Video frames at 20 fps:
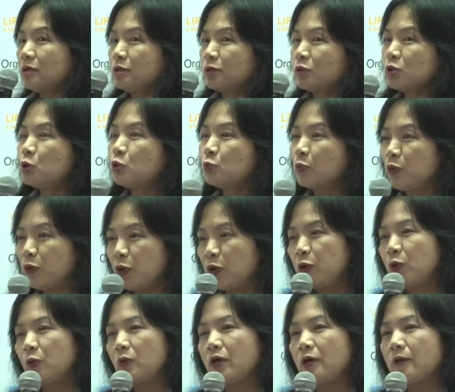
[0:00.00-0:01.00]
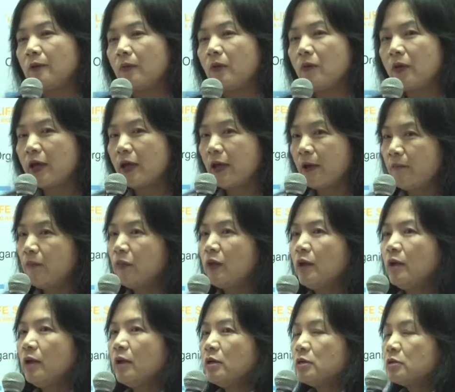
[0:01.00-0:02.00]
So familiar, right? Okay.
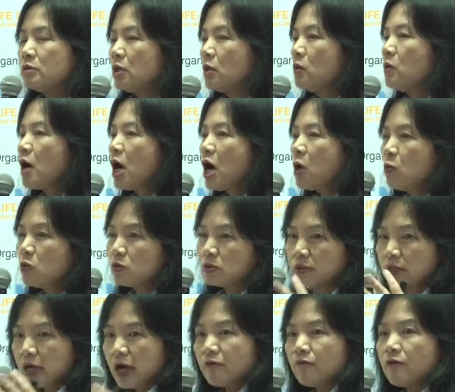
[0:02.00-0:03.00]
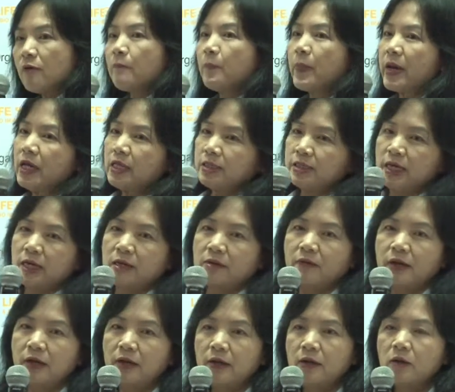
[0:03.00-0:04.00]
So I will start from basic,
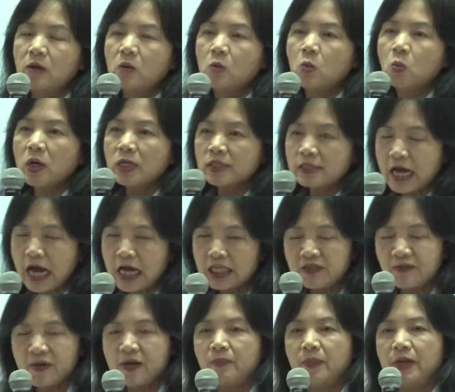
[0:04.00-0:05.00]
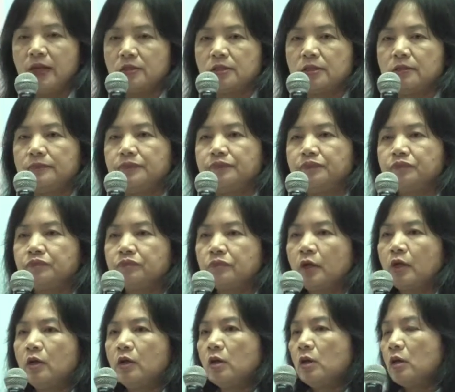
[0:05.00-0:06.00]
right? What is ICP-MS?
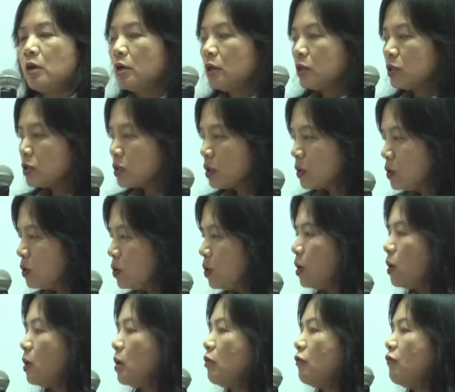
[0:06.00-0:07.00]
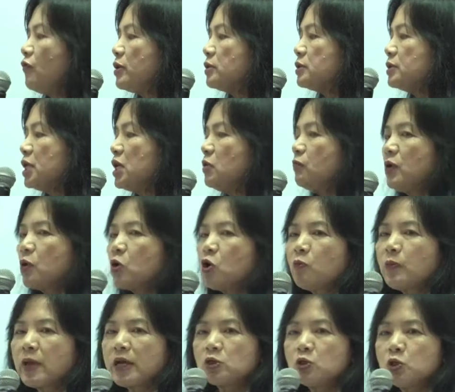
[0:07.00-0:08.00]
So firstly, we
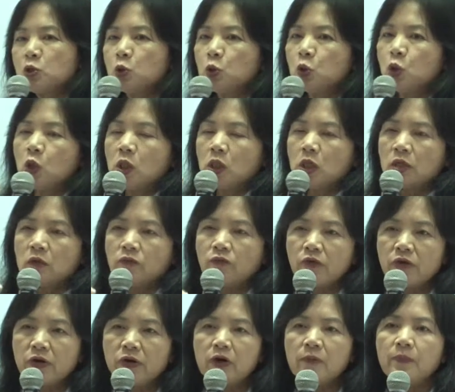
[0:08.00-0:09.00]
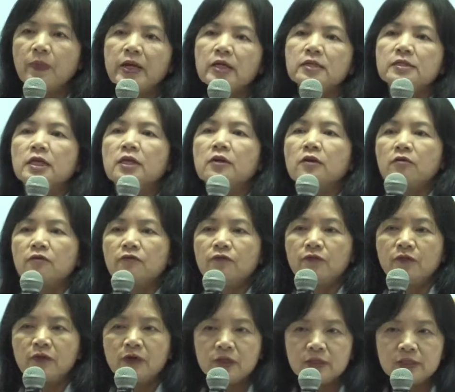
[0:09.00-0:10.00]
go back to very basic
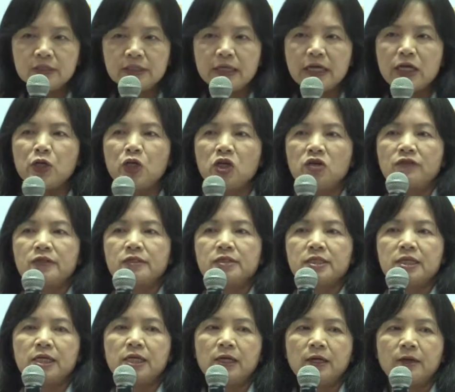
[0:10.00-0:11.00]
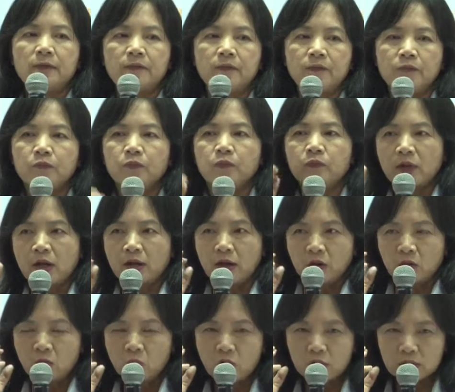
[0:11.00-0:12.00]
first year university.
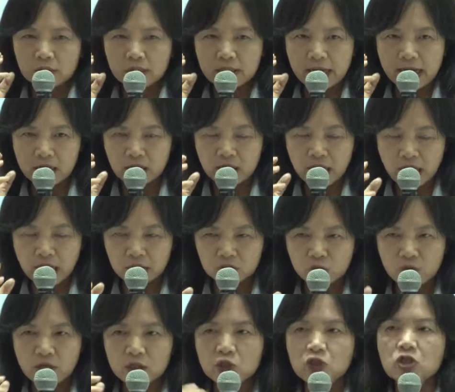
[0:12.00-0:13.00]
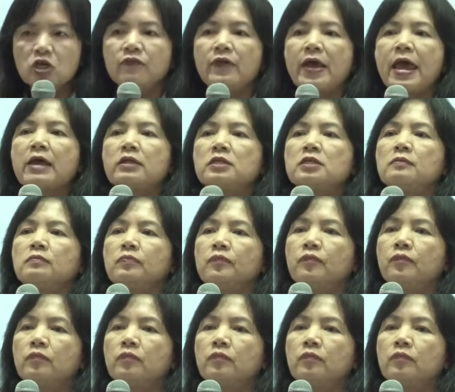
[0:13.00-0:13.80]
What's the structure of an atom?